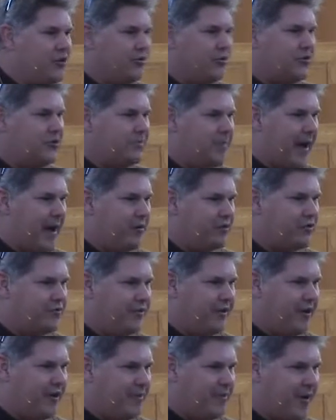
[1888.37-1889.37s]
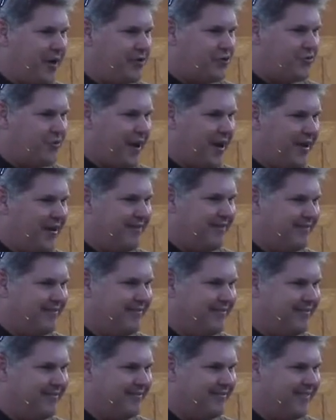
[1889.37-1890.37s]
your spouse very much, right?
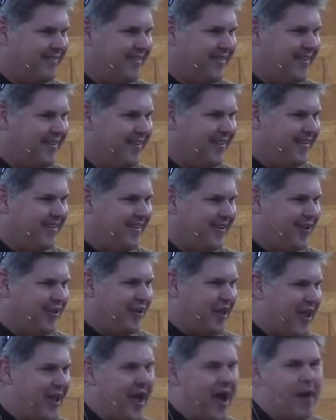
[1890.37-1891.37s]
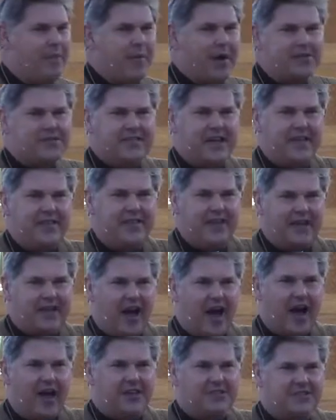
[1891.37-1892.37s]
Okay, I'm not saying that
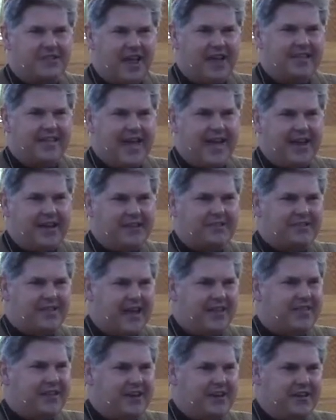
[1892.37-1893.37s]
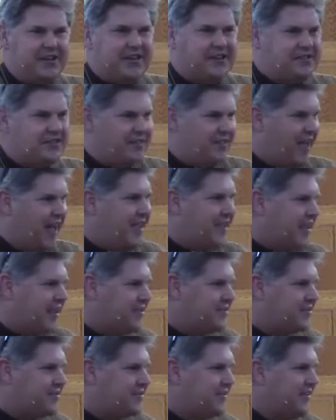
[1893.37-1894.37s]
God is like that. It's not that He doesn't like
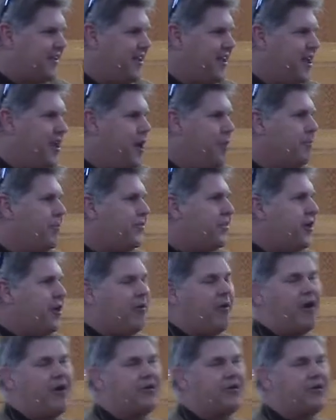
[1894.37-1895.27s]
us. But there